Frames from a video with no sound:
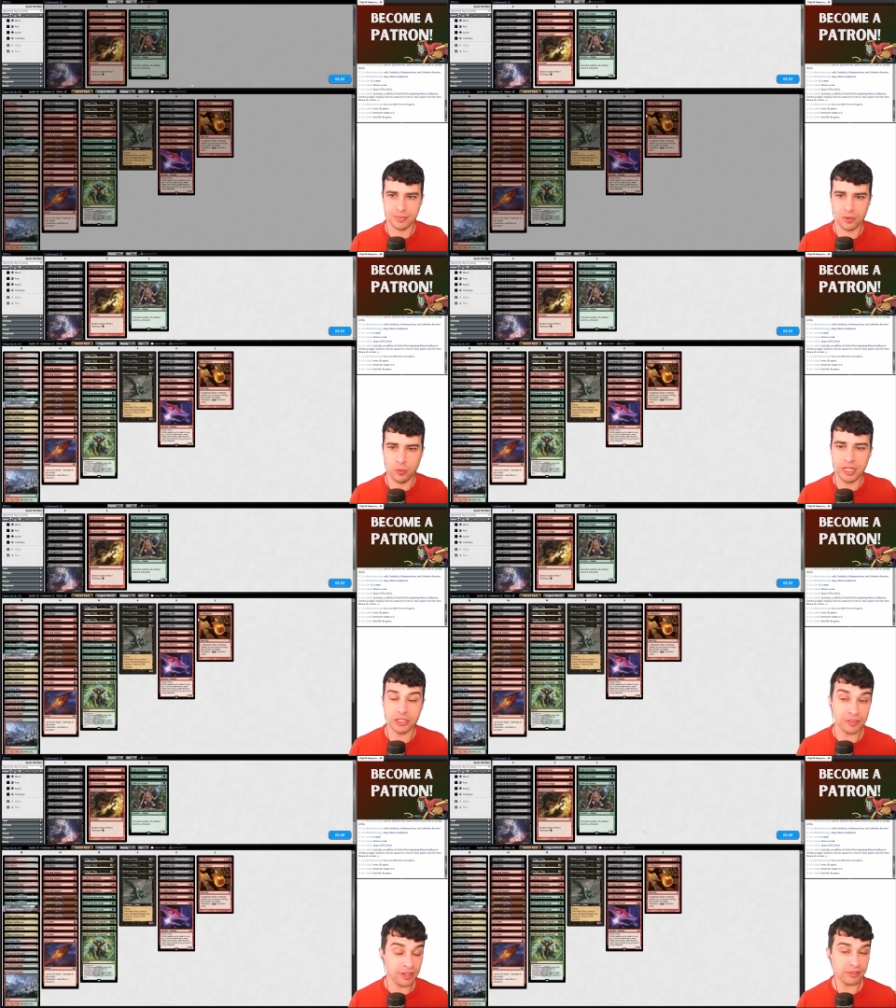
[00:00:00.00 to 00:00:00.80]
we are
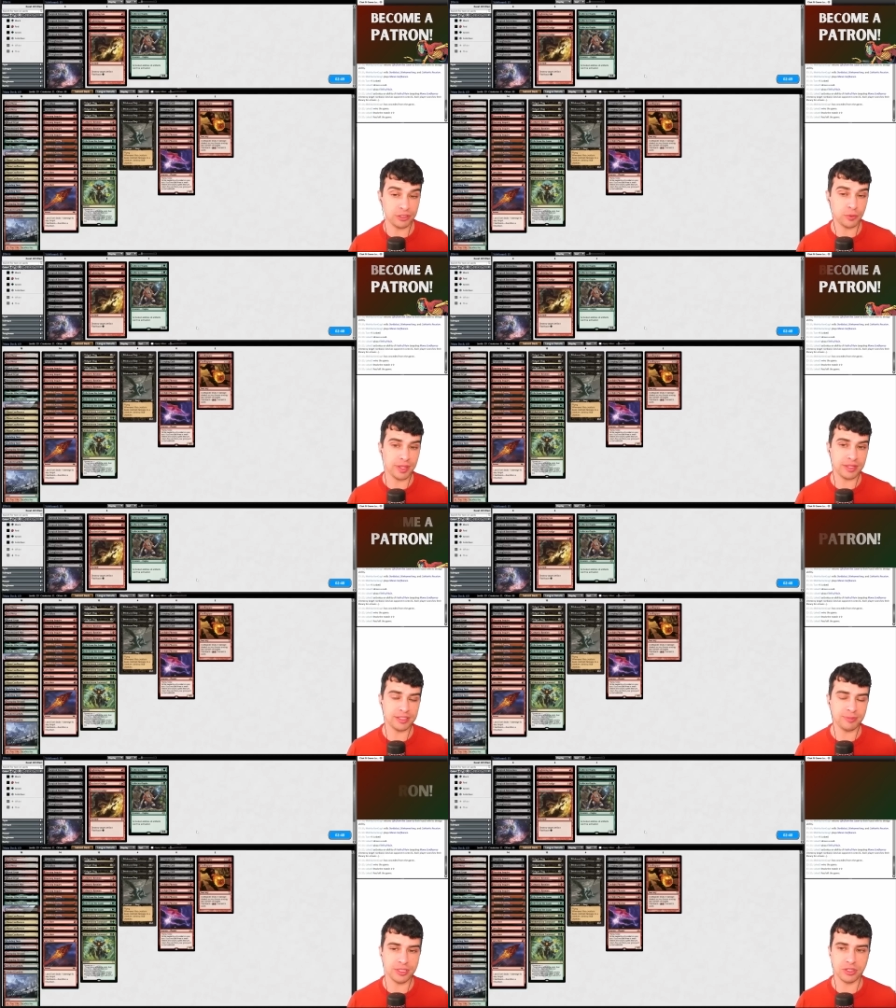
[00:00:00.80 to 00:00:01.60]
not favored to win
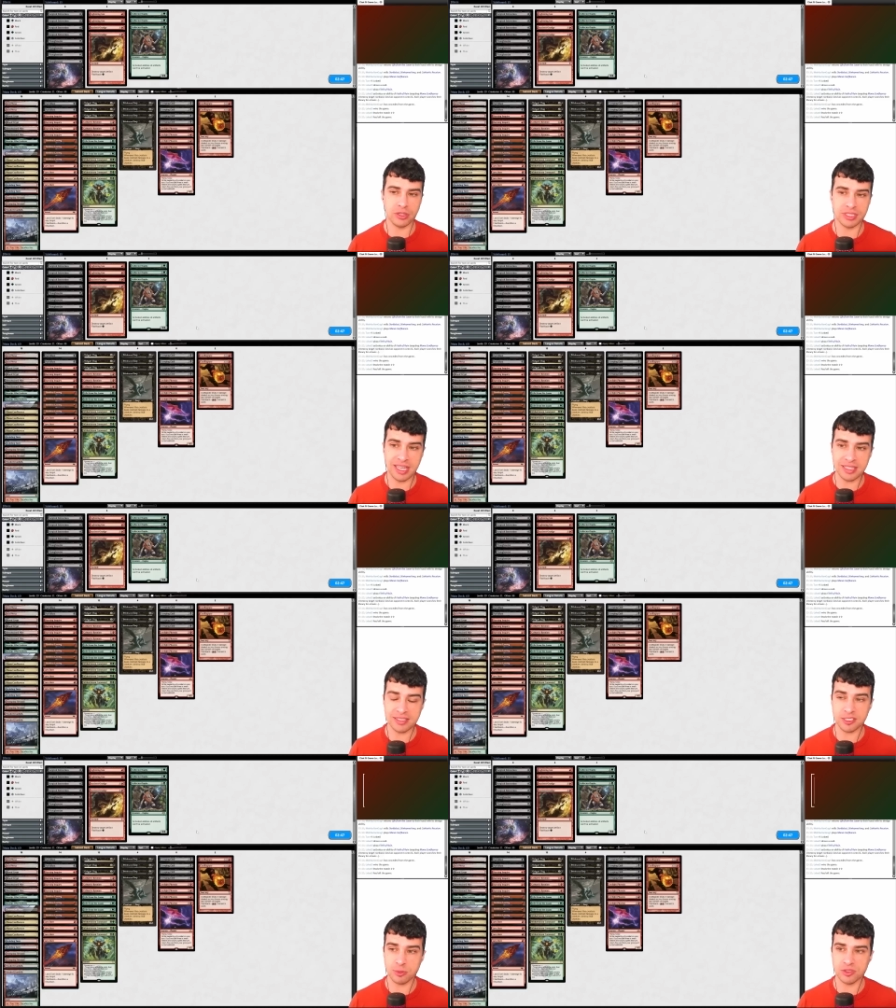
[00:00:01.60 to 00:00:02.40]
this, but our deck is
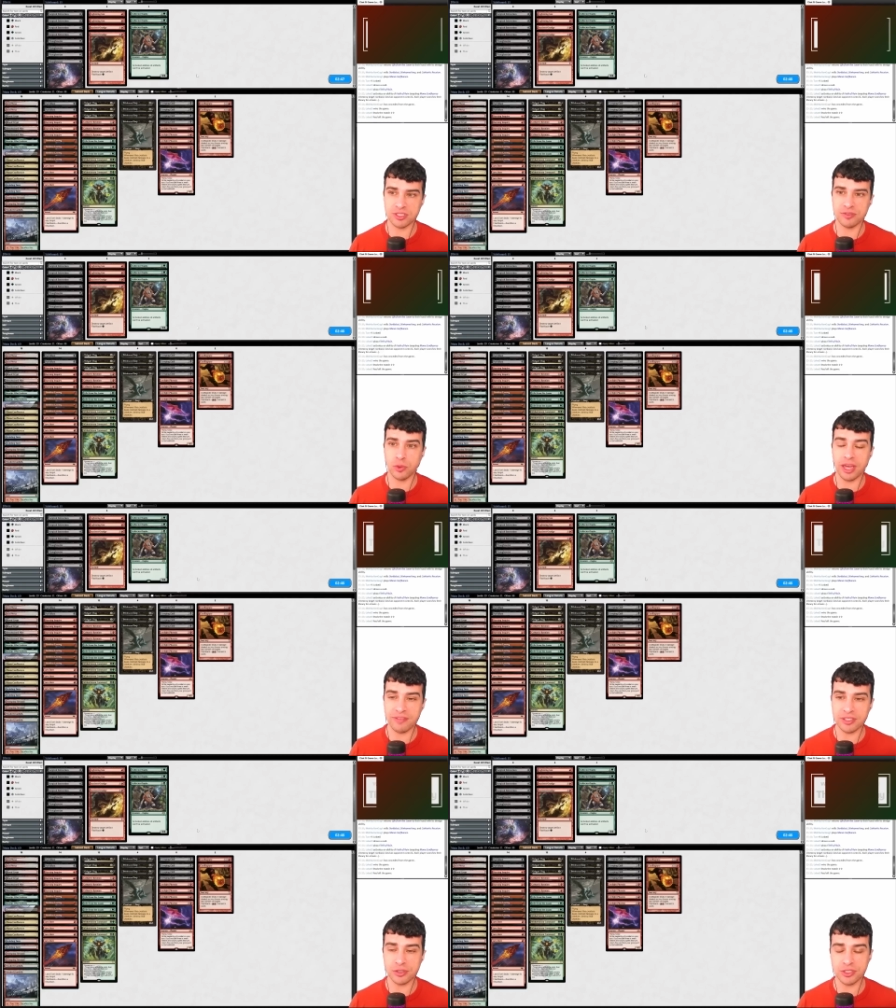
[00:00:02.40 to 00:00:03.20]
explosive, we
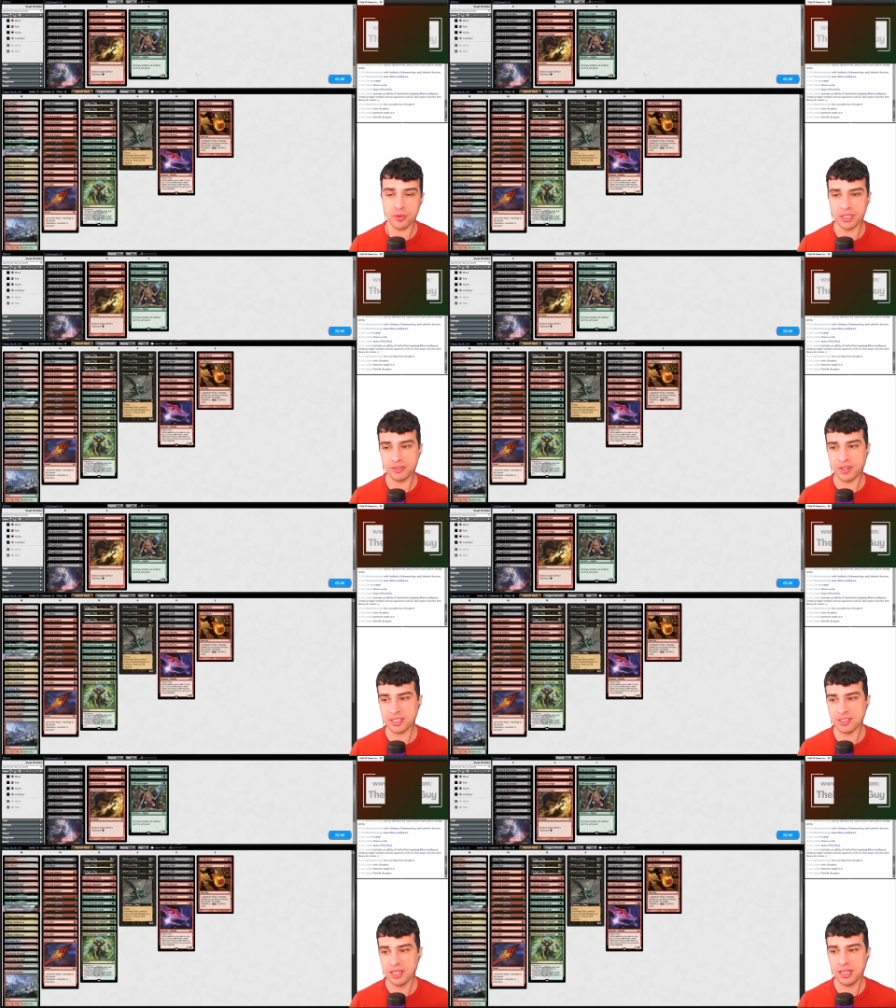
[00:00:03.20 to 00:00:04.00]
have answers to
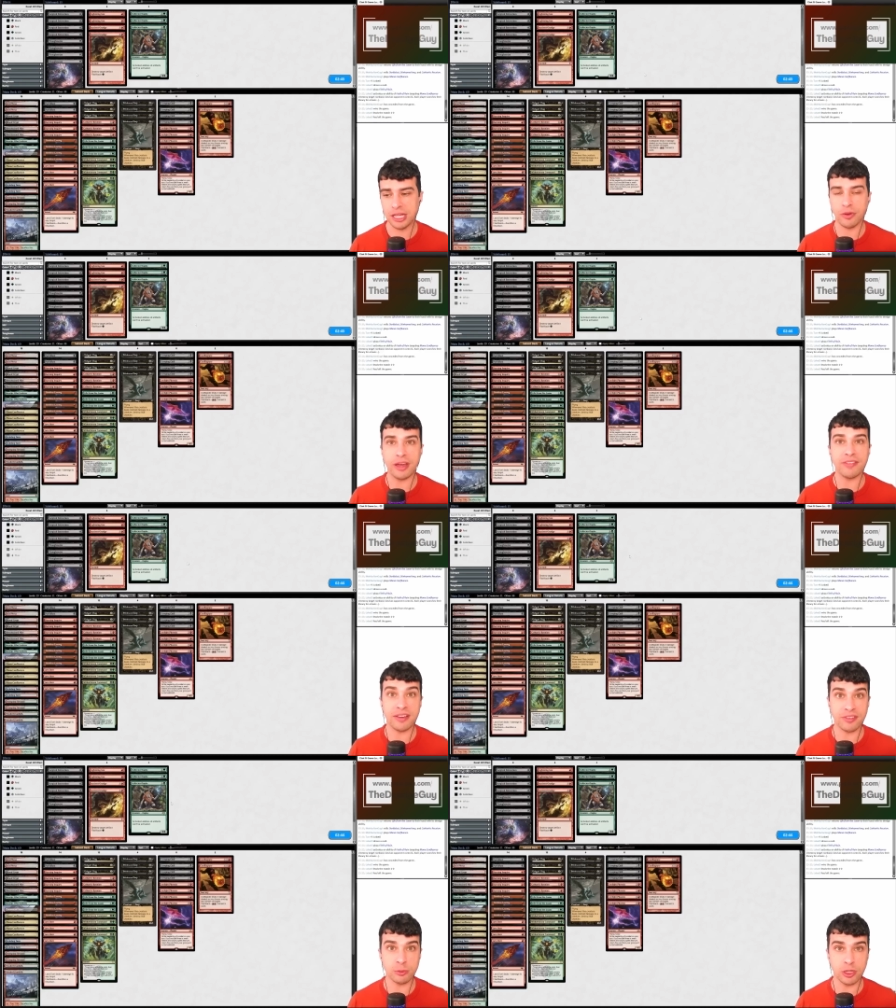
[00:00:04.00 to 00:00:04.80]
artifacts, and we have
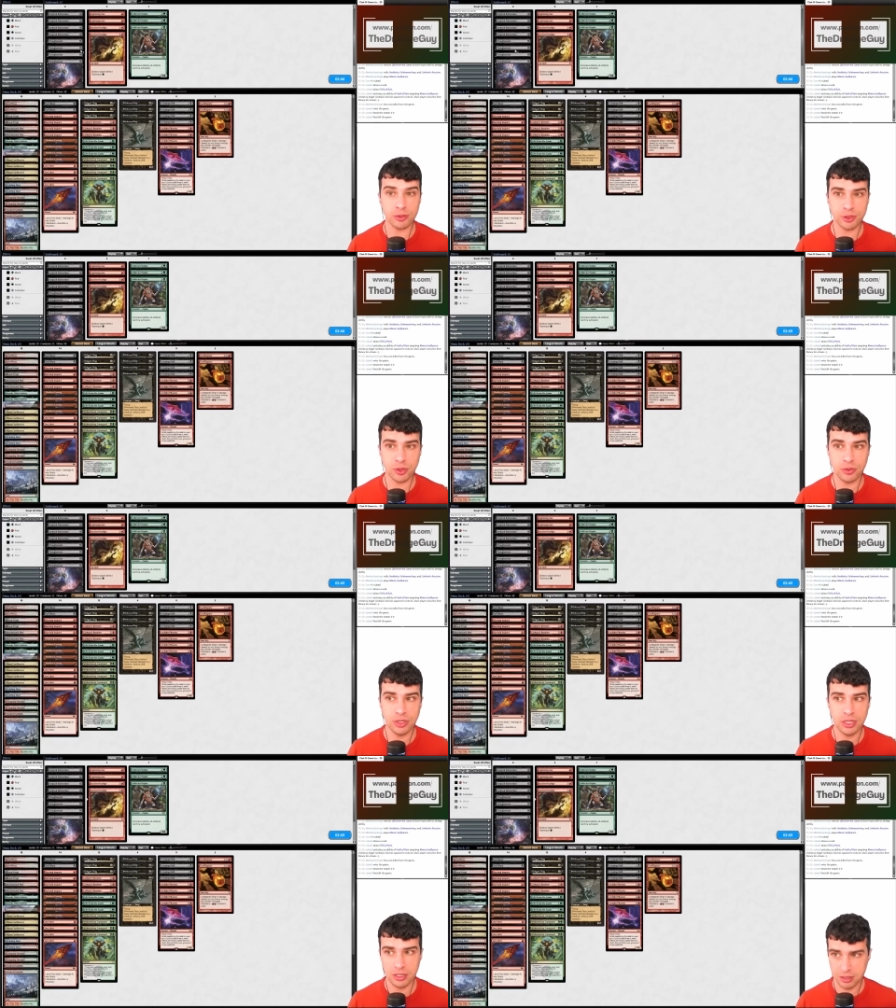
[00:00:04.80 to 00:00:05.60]
Life from the Loam, so
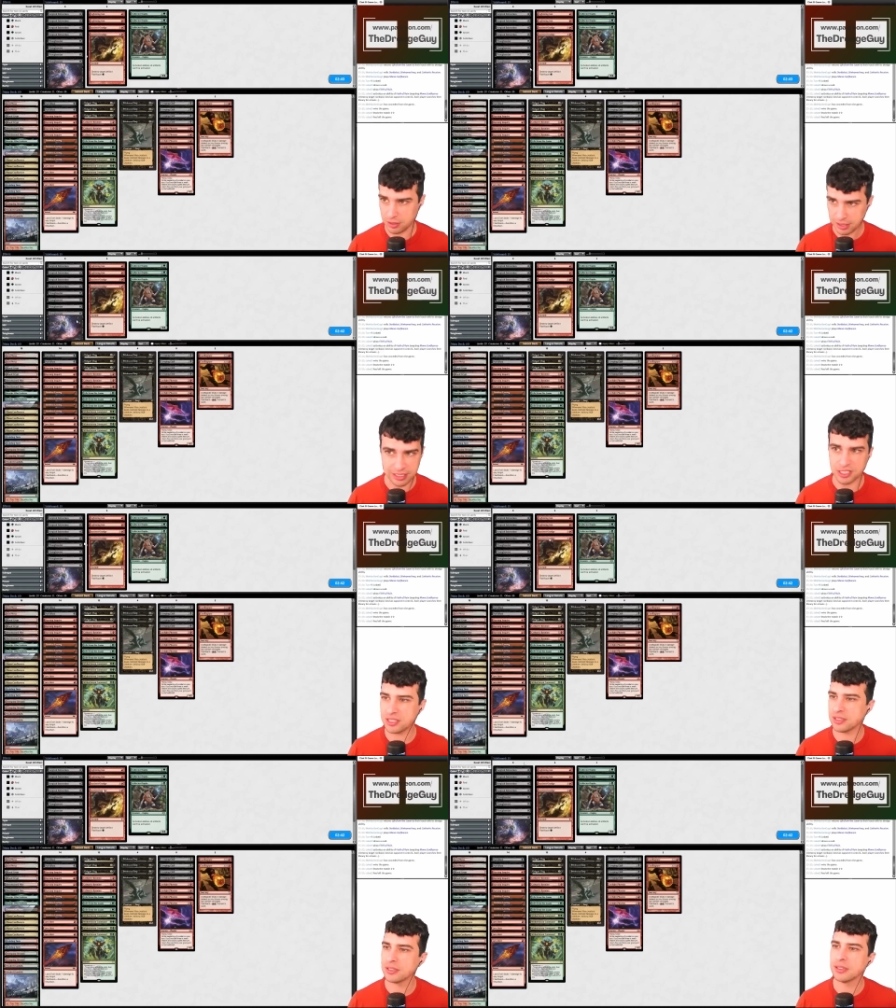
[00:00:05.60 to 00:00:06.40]

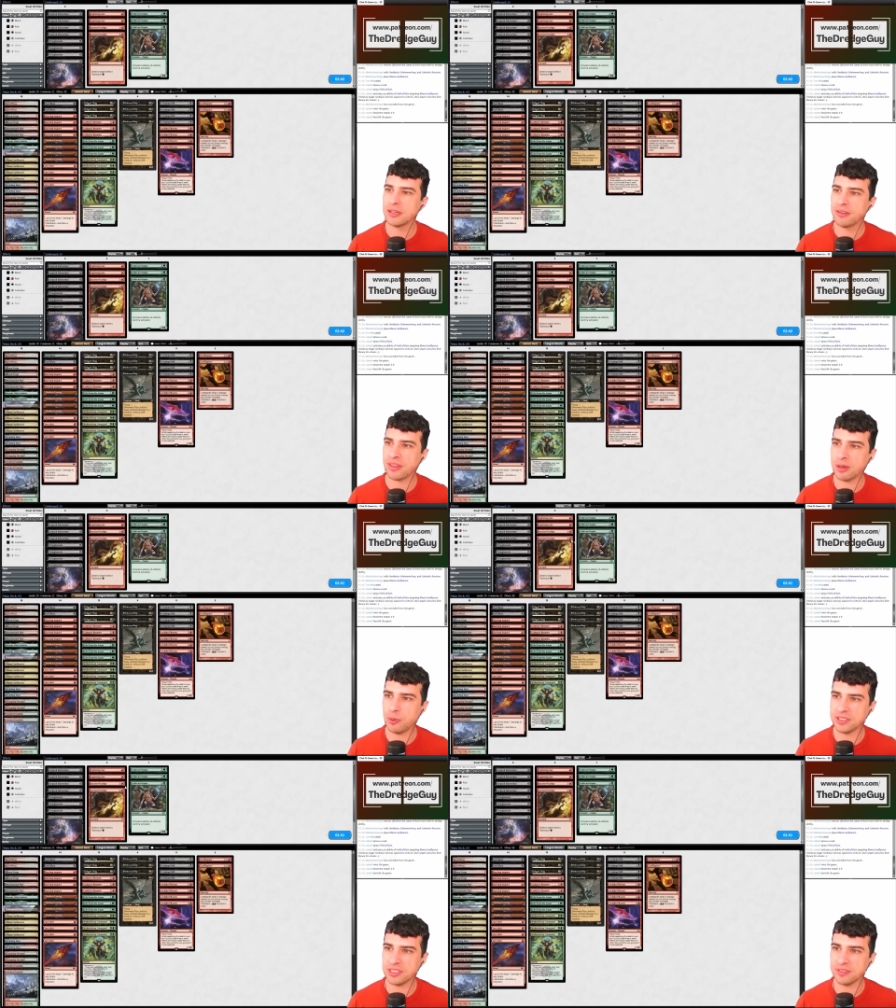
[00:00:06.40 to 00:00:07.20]
let's think
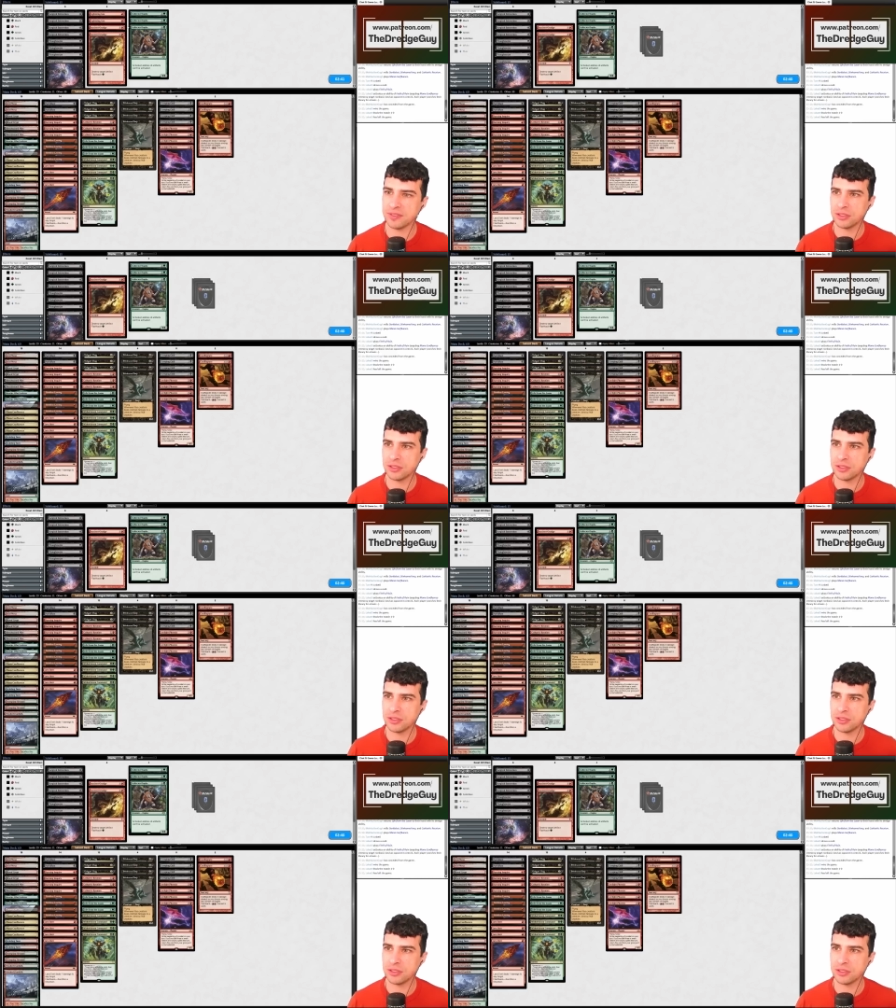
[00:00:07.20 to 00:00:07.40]
positive.